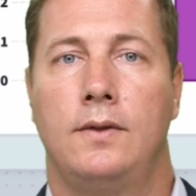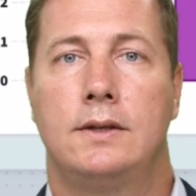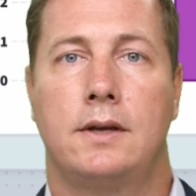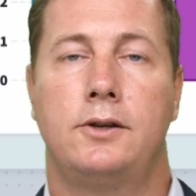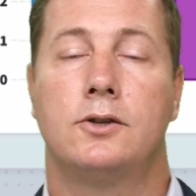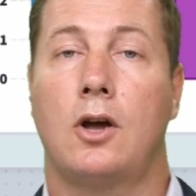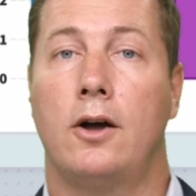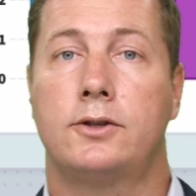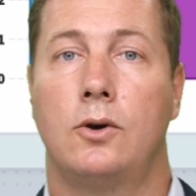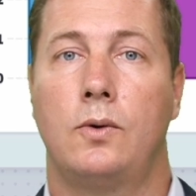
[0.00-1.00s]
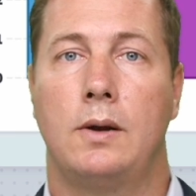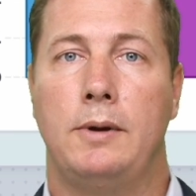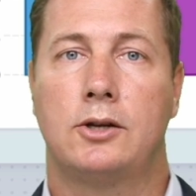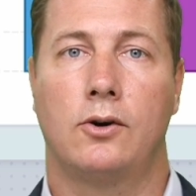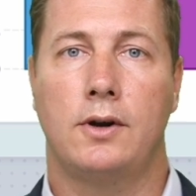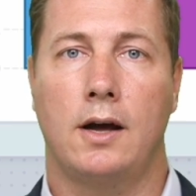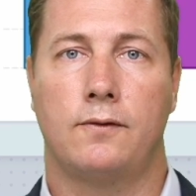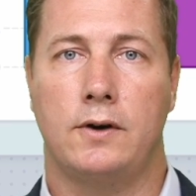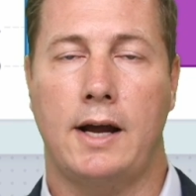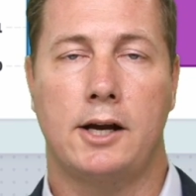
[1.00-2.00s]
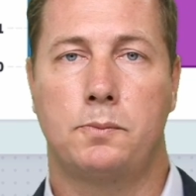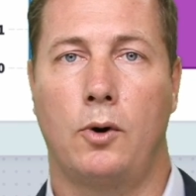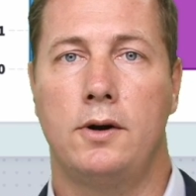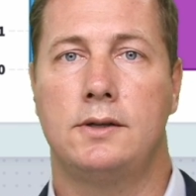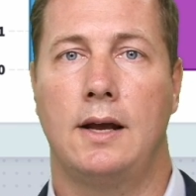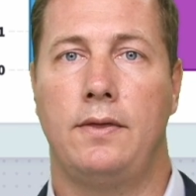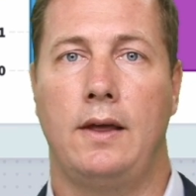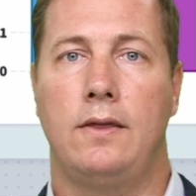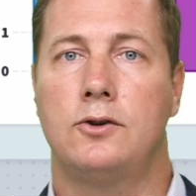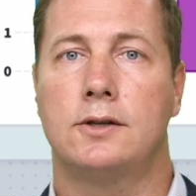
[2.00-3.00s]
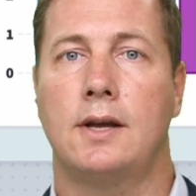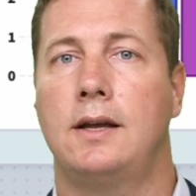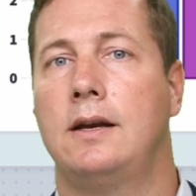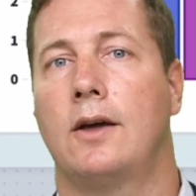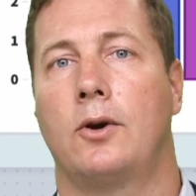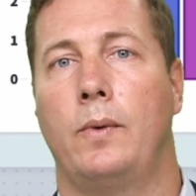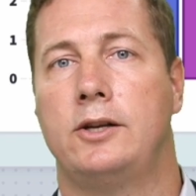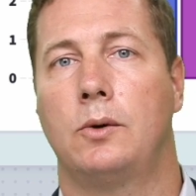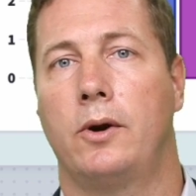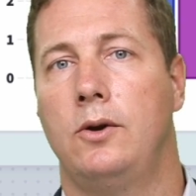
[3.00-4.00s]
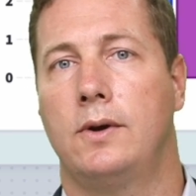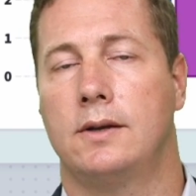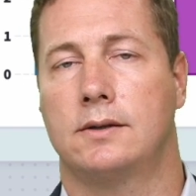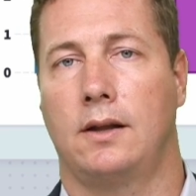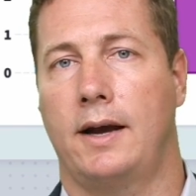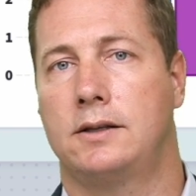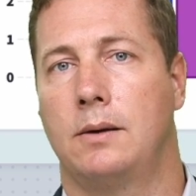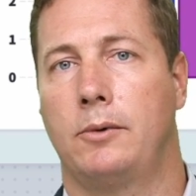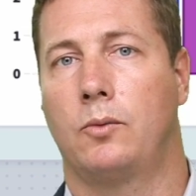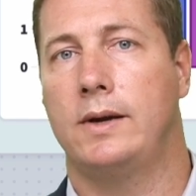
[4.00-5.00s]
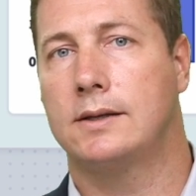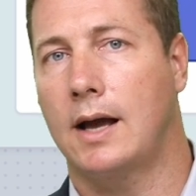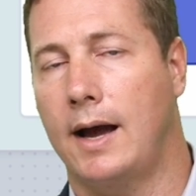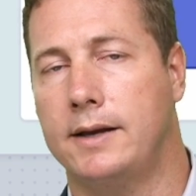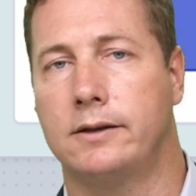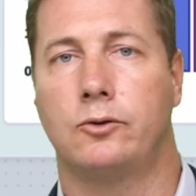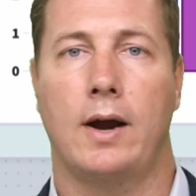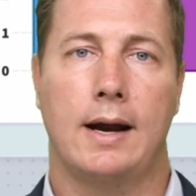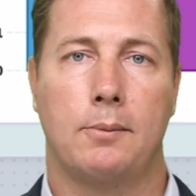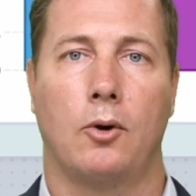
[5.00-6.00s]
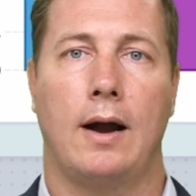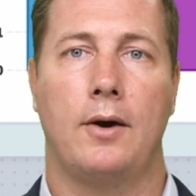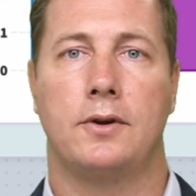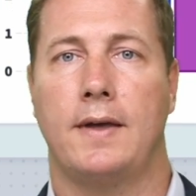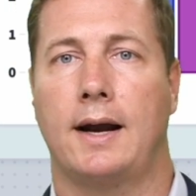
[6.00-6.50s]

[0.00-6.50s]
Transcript: These legends also can be turned on for dashboards, and they're just like any other widget where you can select them and resize and drag them around and